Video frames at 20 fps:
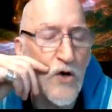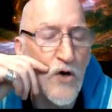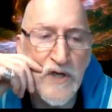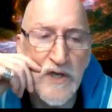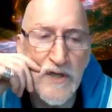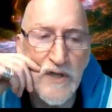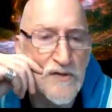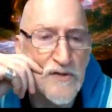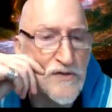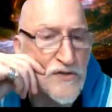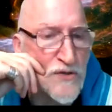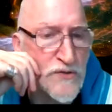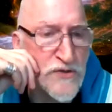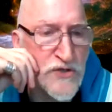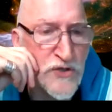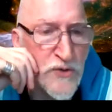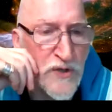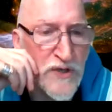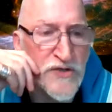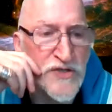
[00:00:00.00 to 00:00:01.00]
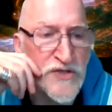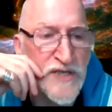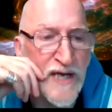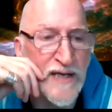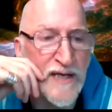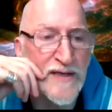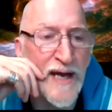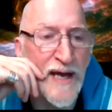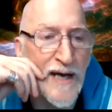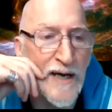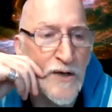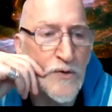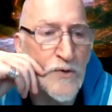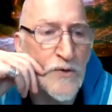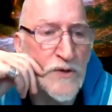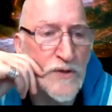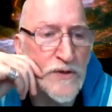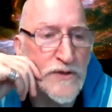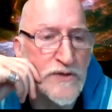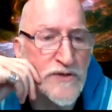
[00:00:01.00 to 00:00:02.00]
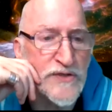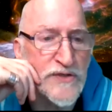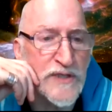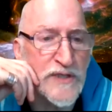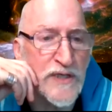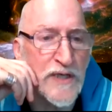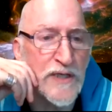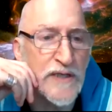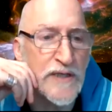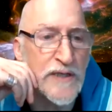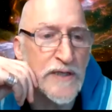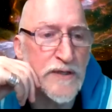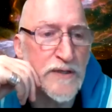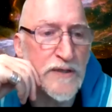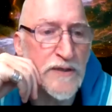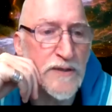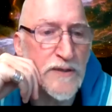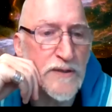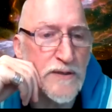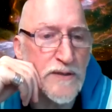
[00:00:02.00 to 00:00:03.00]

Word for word: Okay, so do you understand now or you're still unclear?